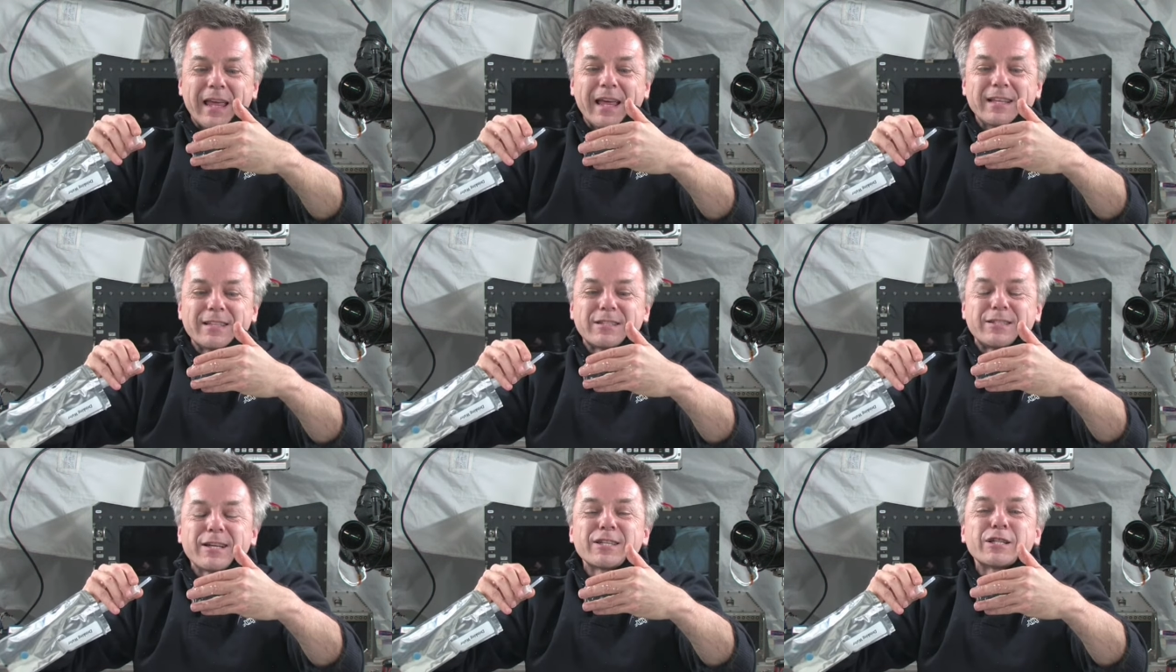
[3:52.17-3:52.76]
It
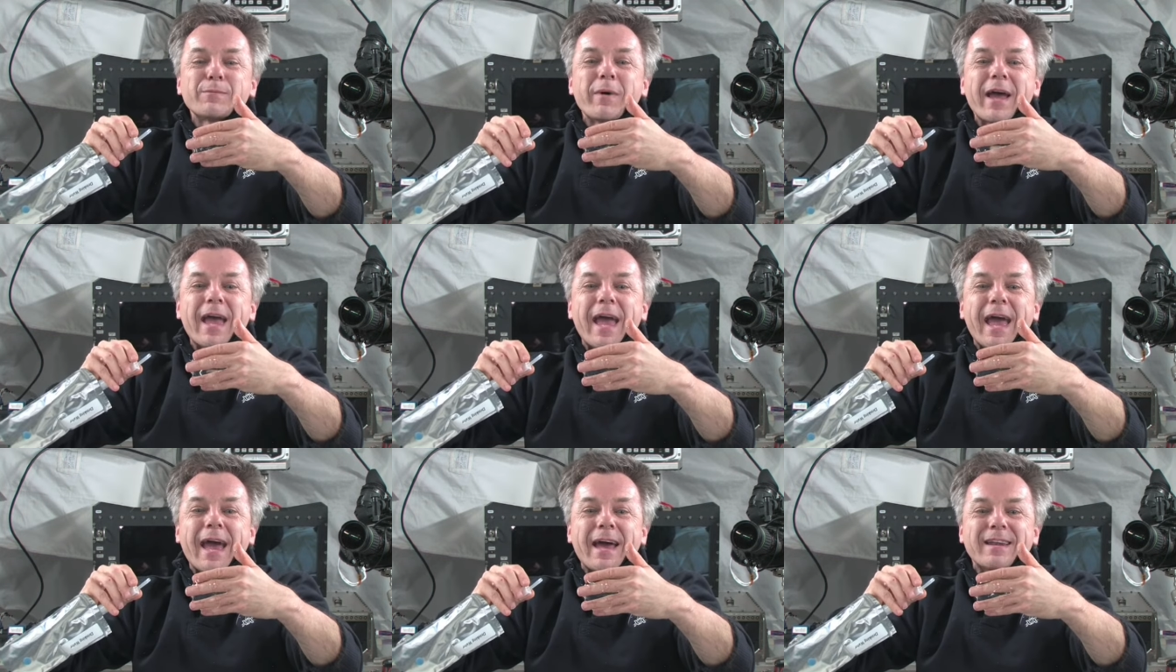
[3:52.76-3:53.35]
sticks to my
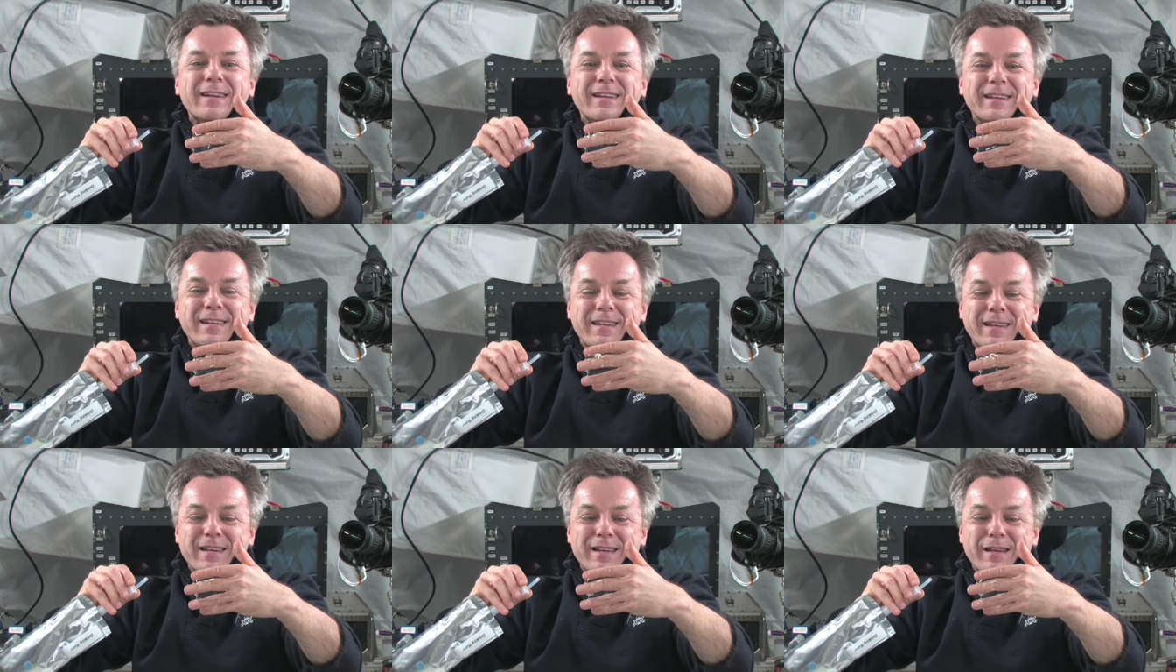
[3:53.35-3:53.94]
hand
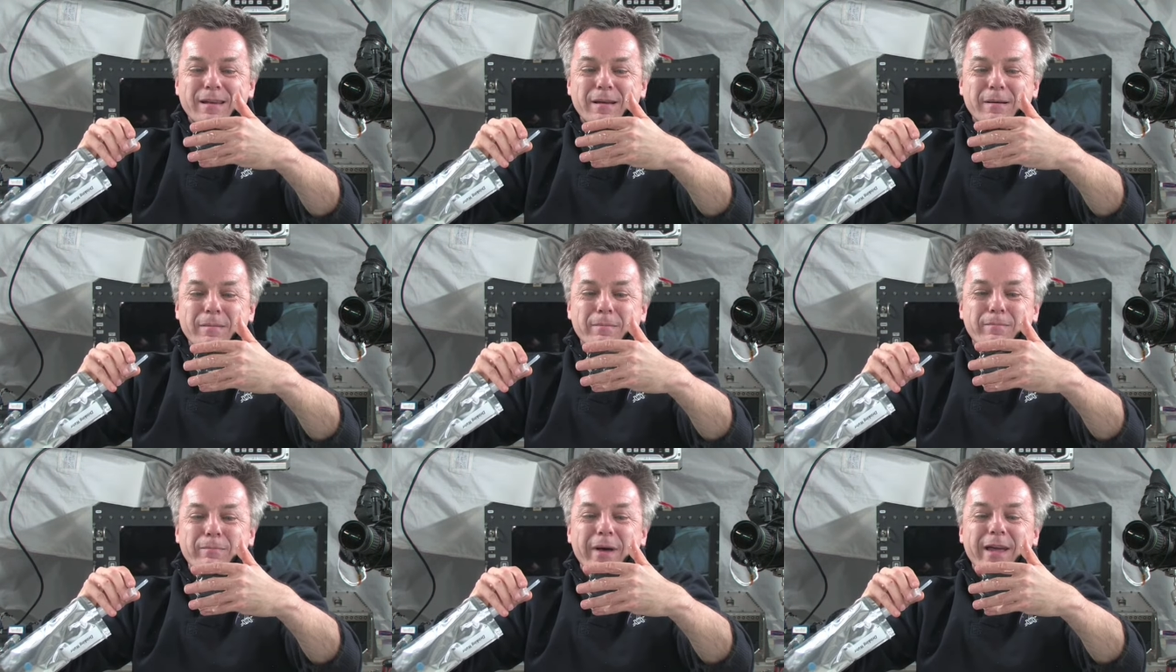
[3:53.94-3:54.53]

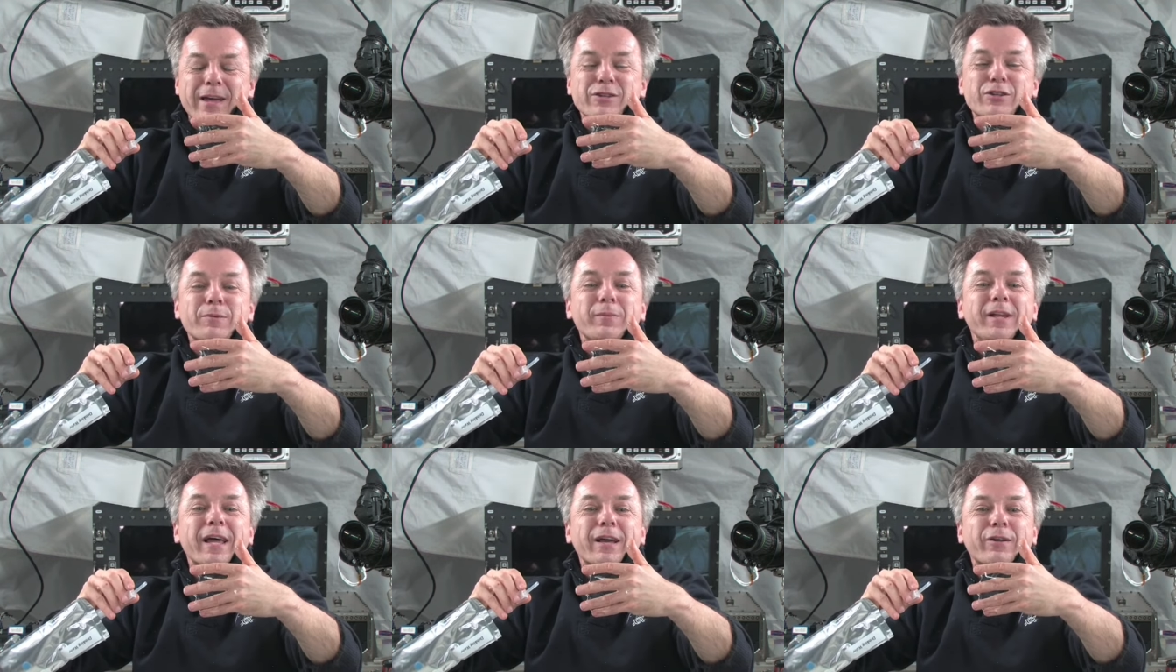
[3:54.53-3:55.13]
by
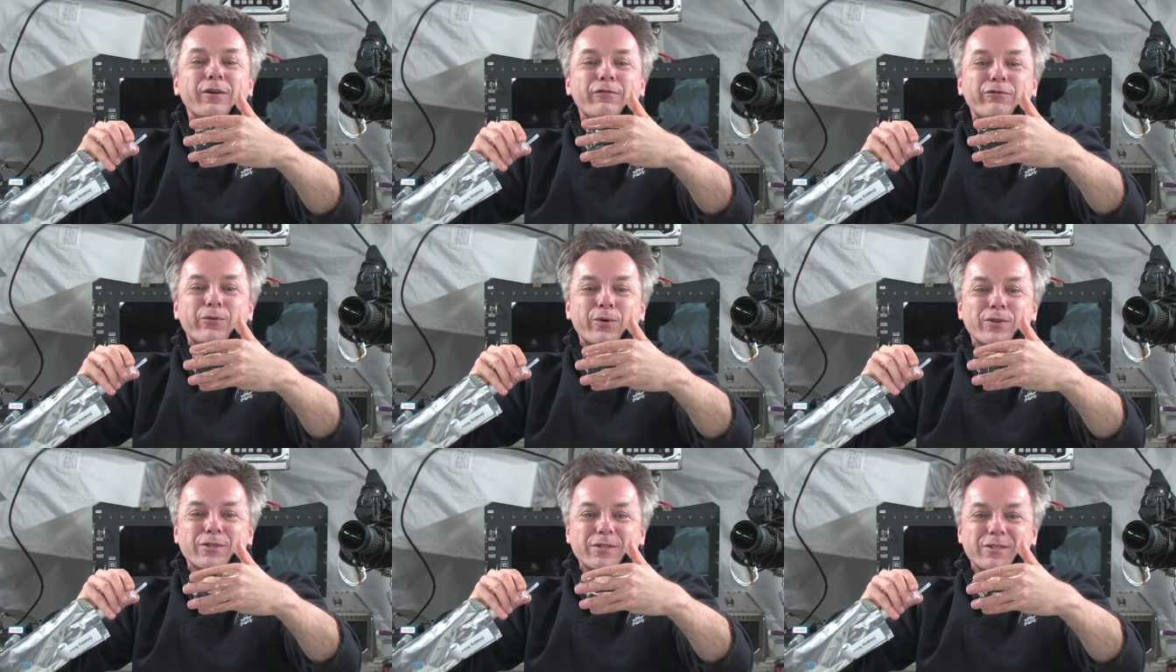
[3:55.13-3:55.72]
intermolecular
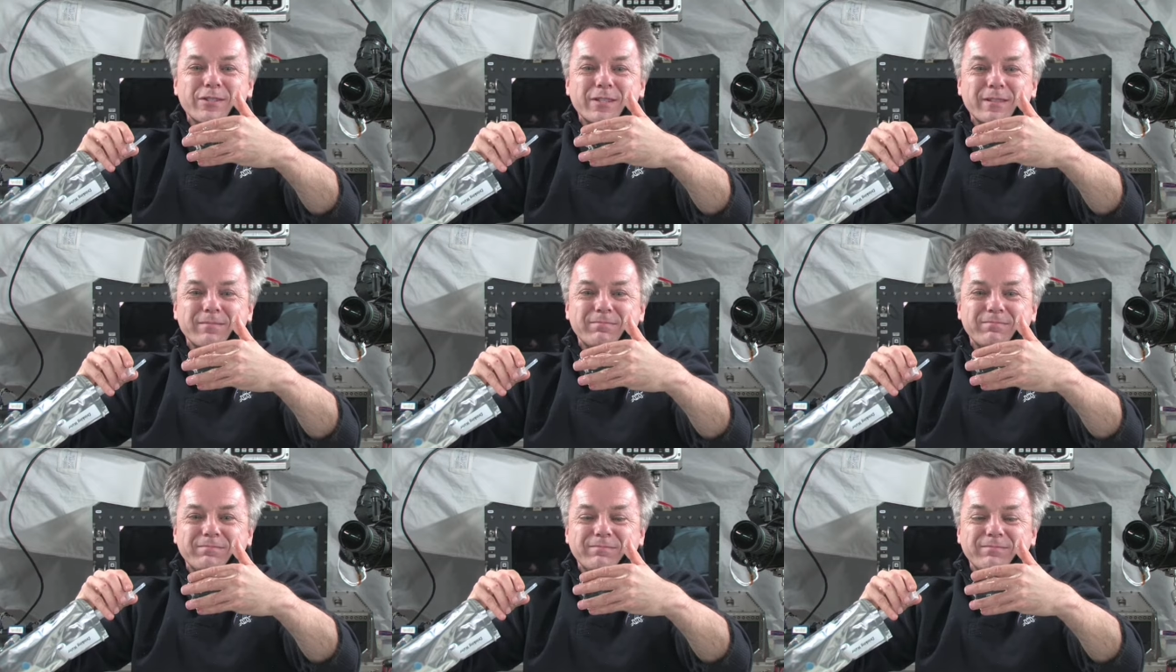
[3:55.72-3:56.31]
forces.
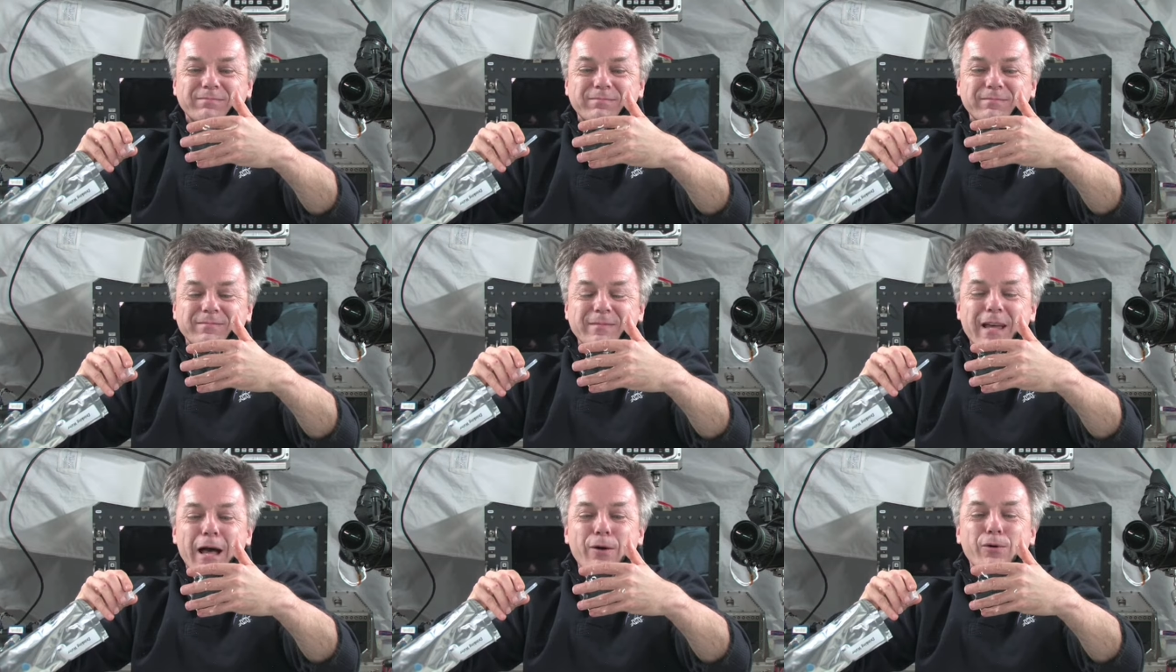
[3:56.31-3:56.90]

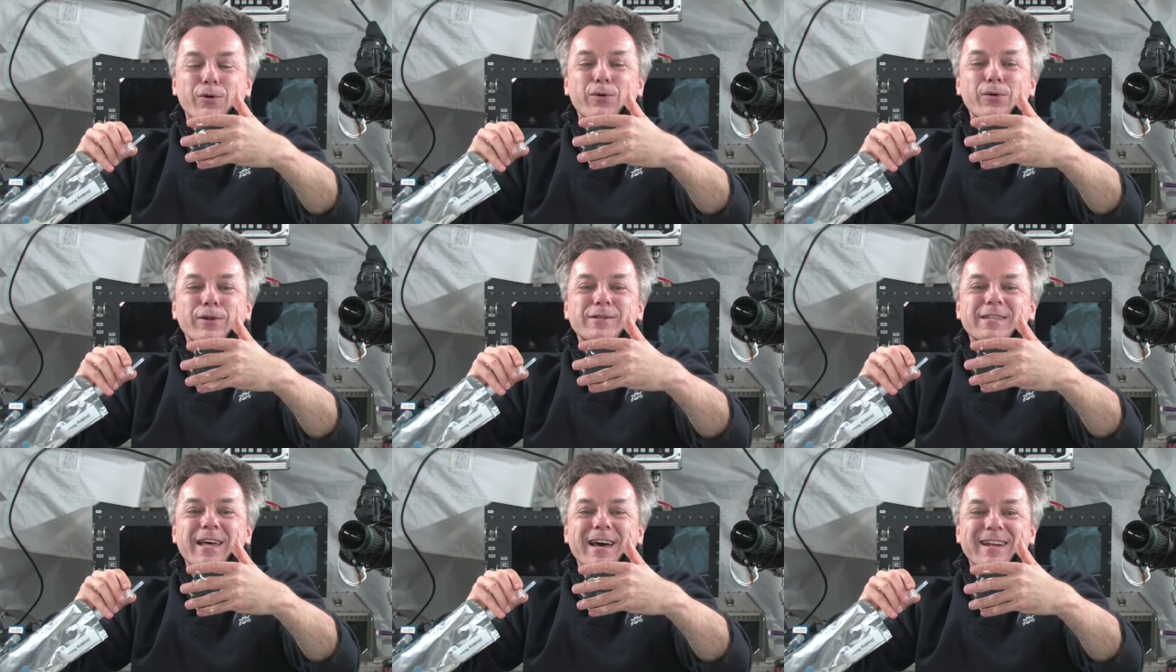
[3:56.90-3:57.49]
How cool
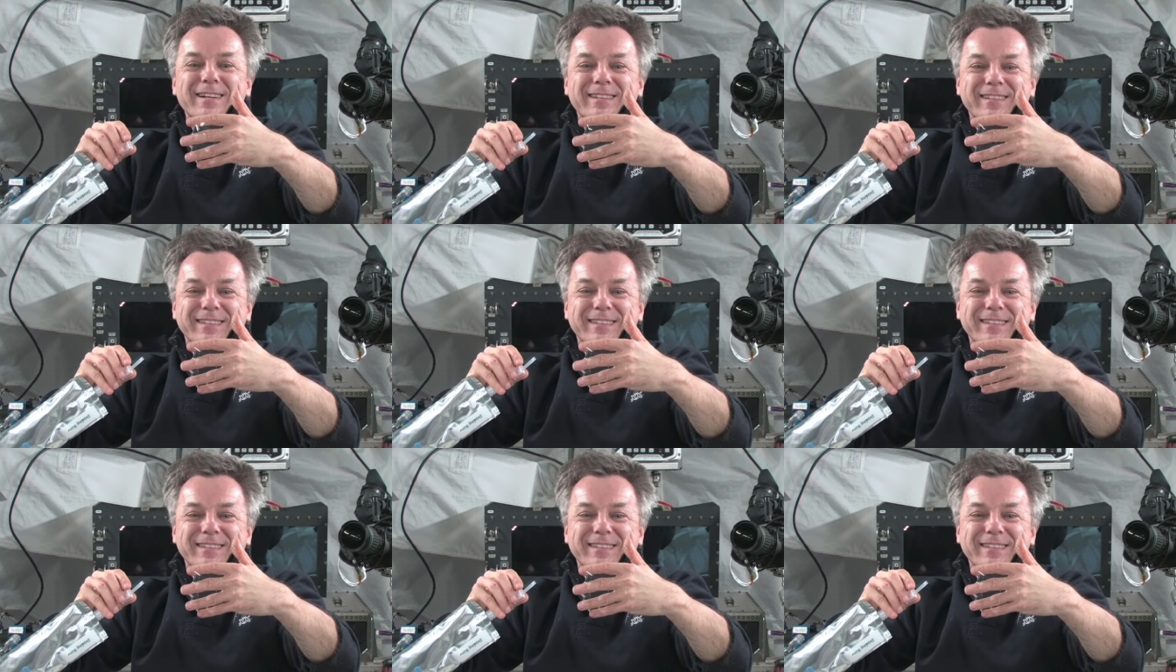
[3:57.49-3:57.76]
is that?